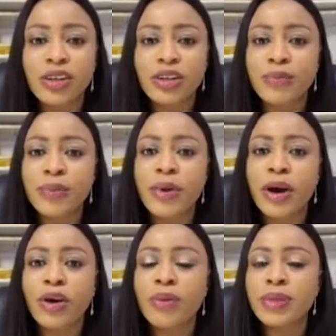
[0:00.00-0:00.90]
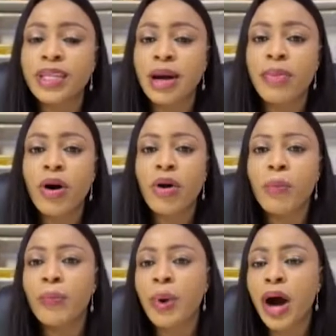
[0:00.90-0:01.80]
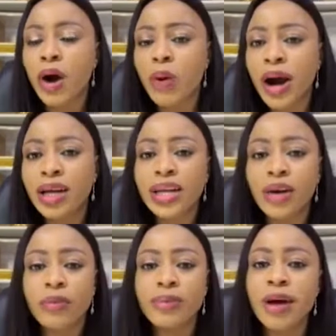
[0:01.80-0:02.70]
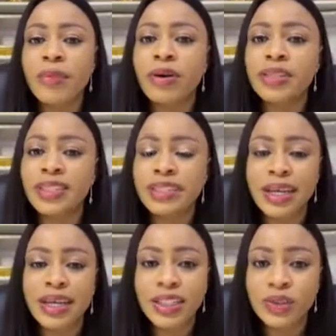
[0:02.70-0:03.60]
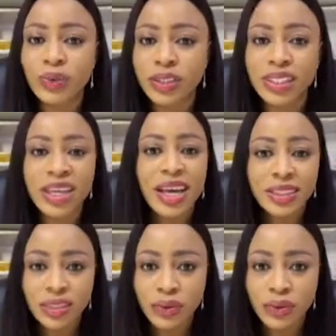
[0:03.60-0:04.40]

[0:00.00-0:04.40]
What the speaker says: In as much as a lot of people are complaining about power, they are complaining about data. Guess what?